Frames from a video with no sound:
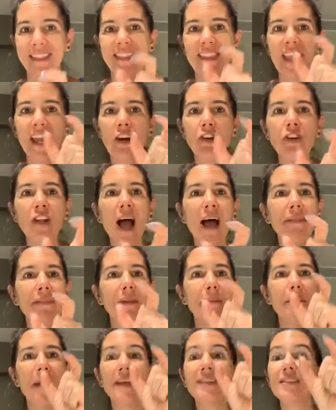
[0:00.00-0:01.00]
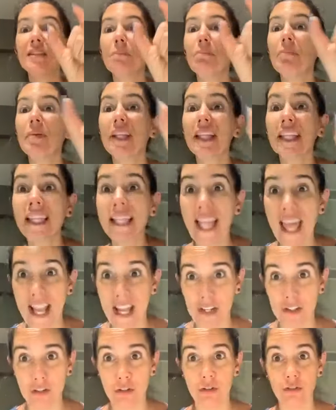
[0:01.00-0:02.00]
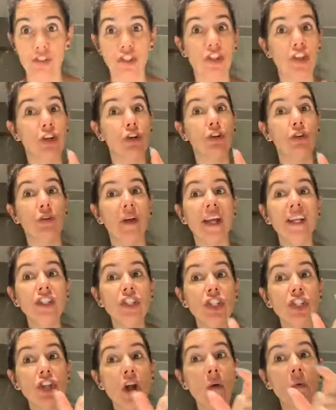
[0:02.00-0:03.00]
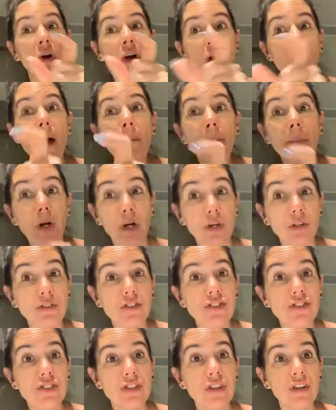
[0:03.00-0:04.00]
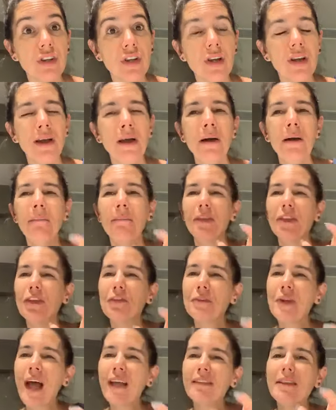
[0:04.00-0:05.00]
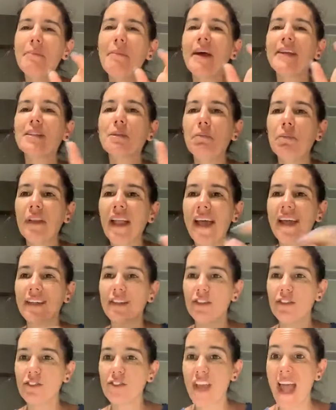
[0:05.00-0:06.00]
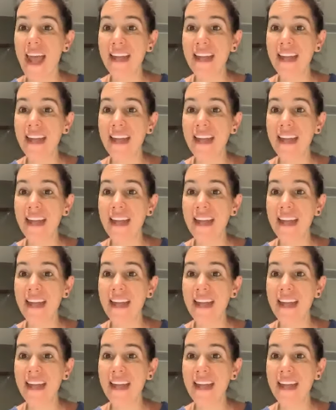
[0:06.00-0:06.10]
They're not the best planners. They're great shower-uppers, but they're not the best planners.